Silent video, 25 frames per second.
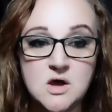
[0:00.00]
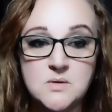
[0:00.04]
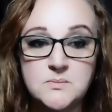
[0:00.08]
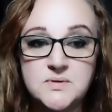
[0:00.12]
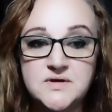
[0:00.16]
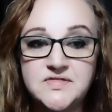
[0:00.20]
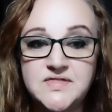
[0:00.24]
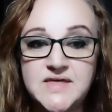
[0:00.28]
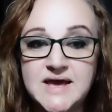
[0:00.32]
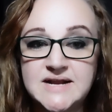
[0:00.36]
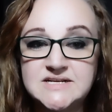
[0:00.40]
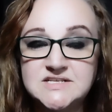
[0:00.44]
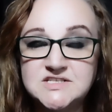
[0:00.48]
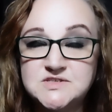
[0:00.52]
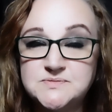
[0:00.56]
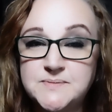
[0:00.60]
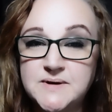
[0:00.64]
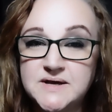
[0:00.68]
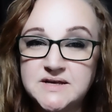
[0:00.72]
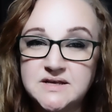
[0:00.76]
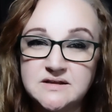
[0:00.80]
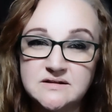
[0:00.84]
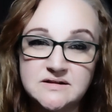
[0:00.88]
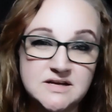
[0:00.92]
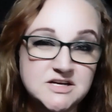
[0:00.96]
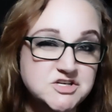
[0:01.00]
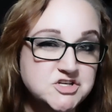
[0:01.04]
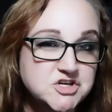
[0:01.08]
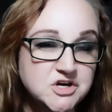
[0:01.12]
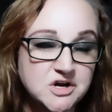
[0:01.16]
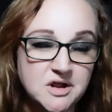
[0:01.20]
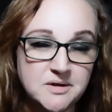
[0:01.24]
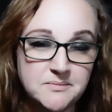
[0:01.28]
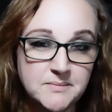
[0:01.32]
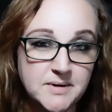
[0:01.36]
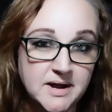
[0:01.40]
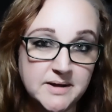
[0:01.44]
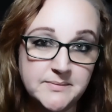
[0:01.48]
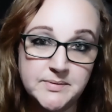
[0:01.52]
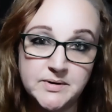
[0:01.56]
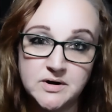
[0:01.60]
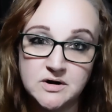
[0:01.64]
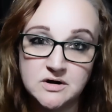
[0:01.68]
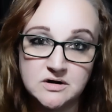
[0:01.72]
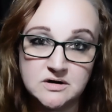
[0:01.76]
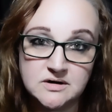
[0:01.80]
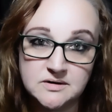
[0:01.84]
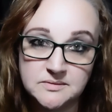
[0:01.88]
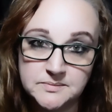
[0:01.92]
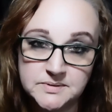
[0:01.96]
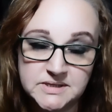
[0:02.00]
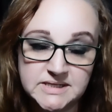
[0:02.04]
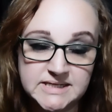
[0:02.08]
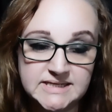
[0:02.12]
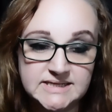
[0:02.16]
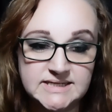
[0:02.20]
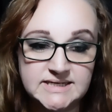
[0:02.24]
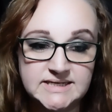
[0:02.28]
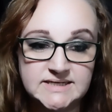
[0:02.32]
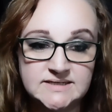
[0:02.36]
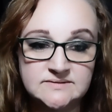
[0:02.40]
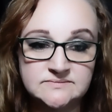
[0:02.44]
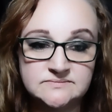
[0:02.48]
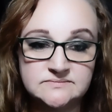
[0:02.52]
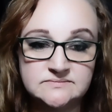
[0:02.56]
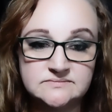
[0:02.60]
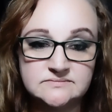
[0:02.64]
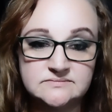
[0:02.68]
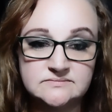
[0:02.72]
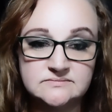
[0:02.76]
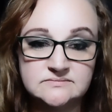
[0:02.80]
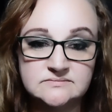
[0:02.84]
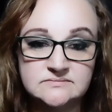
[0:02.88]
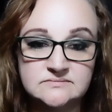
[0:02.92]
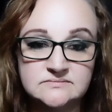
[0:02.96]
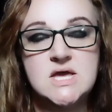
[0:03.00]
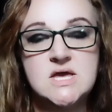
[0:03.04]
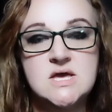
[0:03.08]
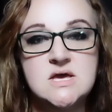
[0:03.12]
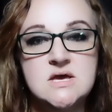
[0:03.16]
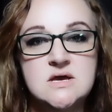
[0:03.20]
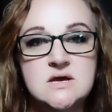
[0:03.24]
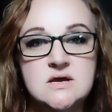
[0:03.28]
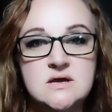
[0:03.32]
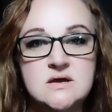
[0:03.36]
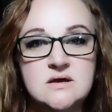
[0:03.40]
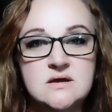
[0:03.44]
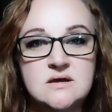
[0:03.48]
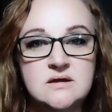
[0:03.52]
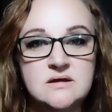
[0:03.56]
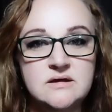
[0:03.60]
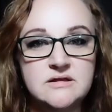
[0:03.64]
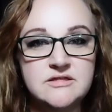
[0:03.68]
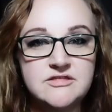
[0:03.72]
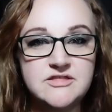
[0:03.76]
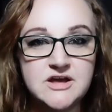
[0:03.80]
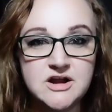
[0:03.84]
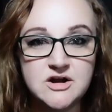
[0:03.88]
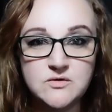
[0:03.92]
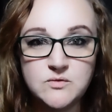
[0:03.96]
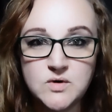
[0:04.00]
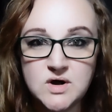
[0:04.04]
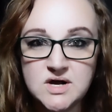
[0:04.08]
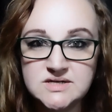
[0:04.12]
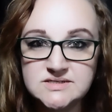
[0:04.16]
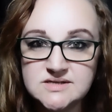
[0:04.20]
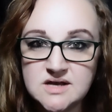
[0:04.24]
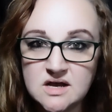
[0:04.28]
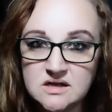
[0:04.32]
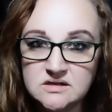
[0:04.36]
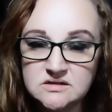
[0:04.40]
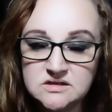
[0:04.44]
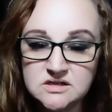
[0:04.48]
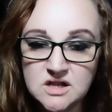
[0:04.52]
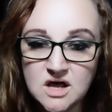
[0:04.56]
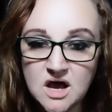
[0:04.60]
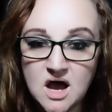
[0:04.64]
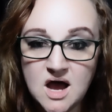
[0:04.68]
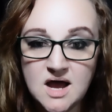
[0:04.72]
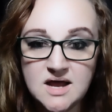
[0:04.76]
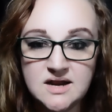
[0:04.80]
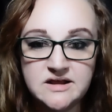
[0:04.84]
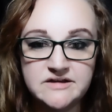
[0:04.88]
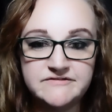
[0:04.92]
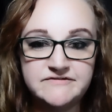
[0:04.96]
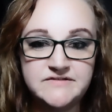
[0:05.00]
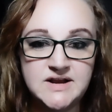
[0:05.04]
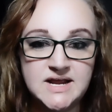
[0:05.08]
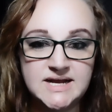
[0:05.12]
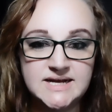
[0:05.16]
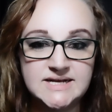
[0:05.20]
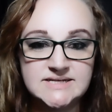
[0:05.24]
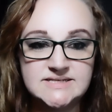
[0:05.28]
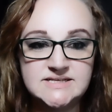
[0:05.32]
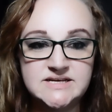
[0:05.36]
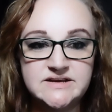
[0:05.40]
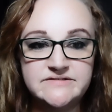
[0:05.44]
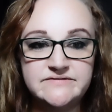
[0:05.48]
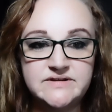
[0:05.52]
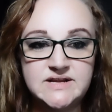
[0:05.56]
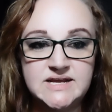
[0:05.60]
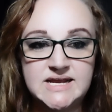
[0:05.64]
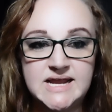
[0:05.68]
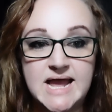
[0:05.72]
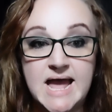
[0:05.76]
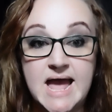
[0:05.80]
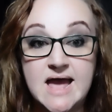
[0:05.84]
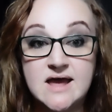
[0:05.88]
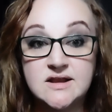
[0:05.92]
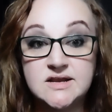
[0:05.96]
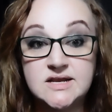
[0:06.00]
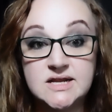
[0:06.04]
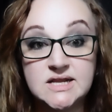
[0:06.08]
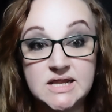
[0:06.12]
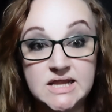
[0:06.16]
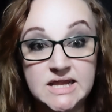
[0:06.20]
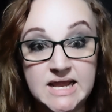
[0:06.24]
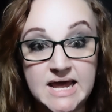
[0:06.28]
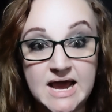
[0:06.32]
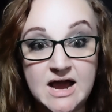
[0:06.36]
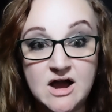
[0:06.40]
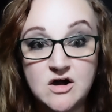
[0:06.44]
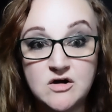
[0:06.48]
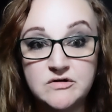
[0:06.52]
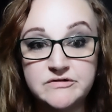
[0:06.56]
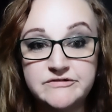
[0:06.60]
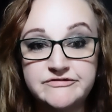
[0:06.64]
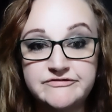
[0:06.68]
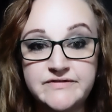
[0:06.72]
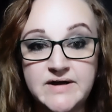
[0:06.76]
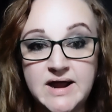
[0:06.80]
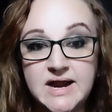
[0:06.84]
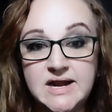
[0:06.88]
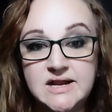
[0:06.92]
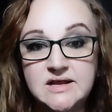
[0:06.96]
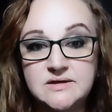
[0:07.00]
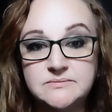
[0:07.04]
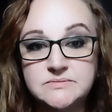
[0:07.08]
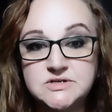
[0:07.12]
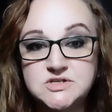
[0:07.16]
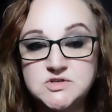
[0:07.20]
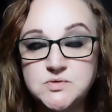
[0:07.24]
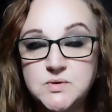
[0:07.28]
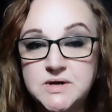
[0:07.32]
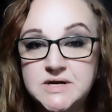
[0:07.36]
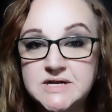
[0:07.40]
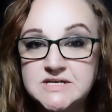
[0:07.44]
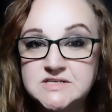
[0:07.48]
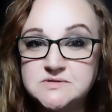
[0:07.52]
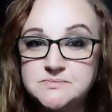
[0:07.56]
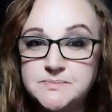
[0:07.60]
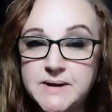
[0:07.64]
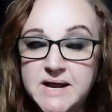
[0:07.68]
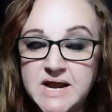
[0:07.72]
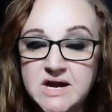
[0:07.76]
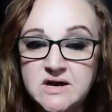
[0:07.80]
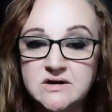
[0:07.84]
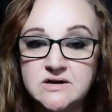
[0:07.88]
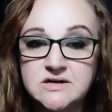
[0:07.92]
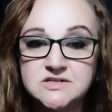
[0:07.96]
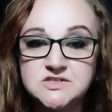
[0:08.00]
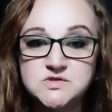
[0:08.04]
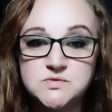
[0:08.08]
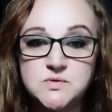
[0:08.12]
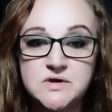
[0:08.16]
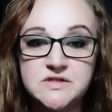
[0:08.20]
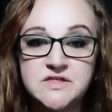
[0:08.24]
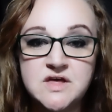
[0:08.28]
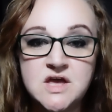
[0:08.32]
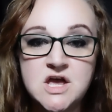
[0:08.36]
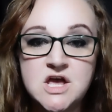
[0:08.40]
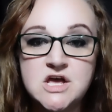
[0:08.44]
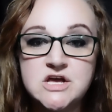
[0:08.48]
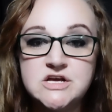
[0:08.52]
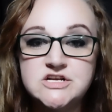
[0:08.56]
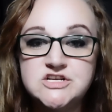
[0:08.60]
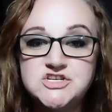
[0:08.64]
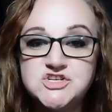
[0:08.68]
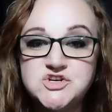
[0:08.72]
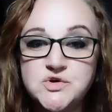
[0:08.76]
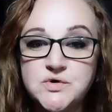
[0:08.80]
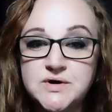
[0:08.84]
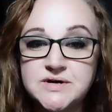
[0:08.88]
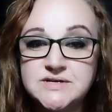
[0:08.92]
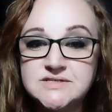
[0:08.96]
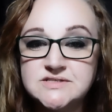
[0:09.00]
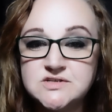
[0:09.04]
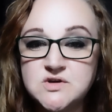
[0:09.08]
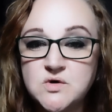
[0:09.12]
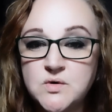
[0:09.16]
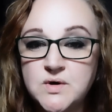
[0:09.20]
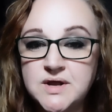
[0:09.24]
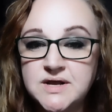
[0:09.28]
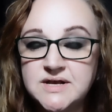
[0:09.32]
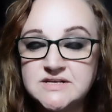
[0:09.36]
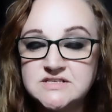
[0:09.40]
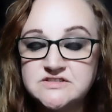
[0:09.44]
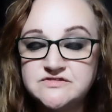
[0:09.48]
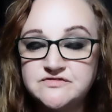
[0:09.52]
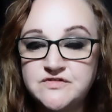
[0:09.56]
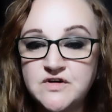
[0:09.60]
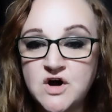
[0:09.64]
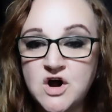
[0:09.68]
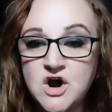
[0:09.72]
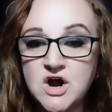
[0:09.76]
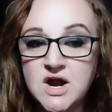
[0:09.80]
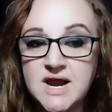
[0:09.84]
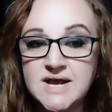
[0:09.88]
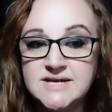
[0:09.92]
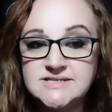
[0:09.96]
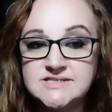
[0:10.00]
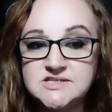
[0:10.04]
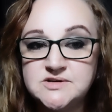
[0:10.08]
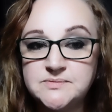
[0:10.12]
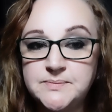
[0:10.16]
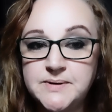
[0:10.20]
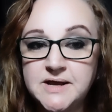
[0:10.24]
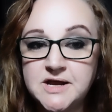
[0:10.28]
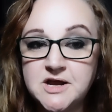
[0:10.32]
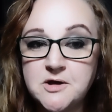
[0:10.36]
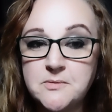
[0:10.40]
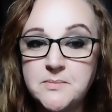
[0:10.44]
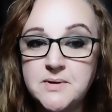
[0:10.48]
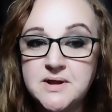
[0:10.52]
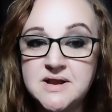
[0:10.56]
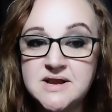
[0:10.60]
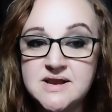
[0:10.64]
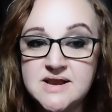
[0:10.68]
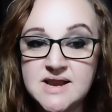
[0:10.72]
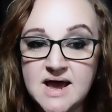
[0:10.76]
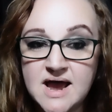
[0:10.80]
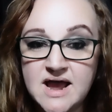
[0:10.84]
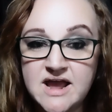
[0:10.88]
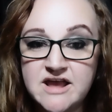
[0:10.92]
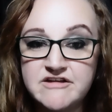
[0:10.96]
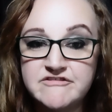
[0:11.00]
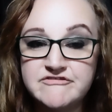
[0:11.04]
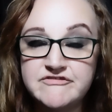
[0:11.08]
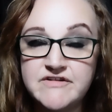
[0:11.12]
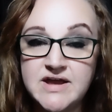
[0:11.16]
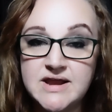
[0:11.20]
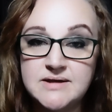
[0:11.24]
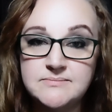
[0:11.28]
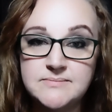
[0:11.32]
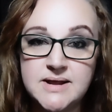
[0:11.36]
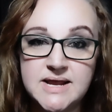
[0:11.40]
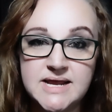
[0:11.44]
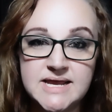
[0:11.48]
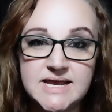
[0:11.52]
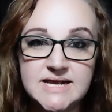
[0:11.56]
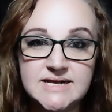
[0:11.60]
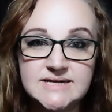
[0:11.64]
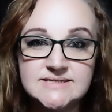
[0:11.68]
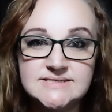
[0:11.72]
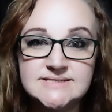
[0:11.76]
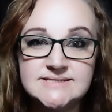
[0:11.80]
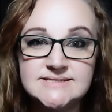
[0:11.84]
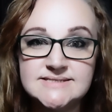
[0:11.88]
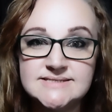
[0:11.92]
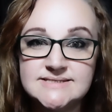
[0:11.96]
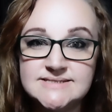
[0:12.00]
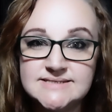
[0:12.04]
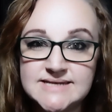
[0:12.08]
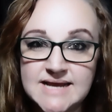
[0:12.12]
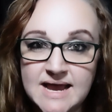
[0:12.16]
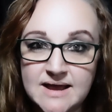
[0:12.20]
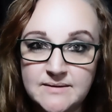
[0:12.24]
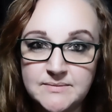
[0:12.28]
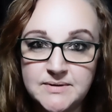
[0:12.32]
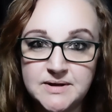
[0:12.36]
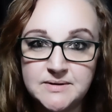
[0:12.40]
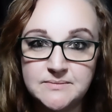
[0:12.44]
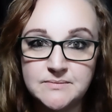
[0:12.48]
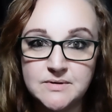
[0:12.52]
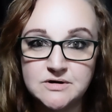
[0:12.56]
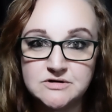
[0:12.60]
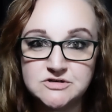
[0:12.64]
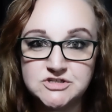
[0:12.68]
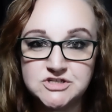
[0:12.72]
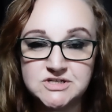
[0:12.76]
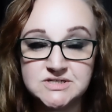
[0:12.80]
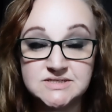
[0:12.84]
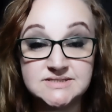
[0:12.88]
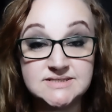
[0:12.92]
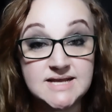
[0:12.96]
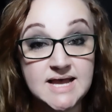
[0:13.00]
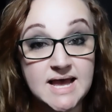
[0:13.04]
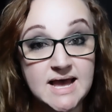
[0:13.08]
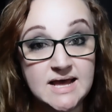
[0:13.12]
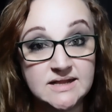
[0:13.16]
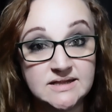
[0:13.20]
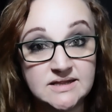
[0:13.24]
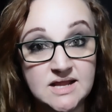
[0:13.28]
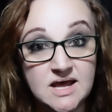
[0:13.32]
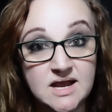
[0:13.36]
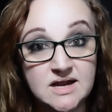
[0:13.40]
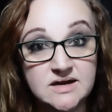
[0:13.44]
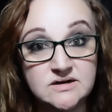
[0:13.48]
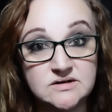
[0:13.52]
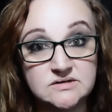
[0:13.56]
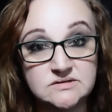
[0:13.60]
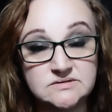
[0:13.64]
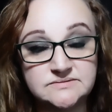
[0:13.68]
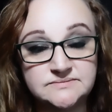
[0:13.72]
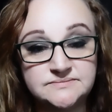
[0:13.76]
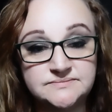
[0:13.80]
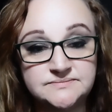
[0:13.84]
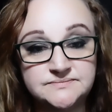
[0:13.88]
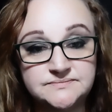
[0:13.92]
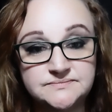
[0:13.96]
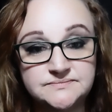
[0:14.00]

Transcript: But that is speculation on my part completely. There was a lot of negativity and loud fighting between his parents, with Joyce going as far as to pick up a knife and making stabbing motions at Lionel.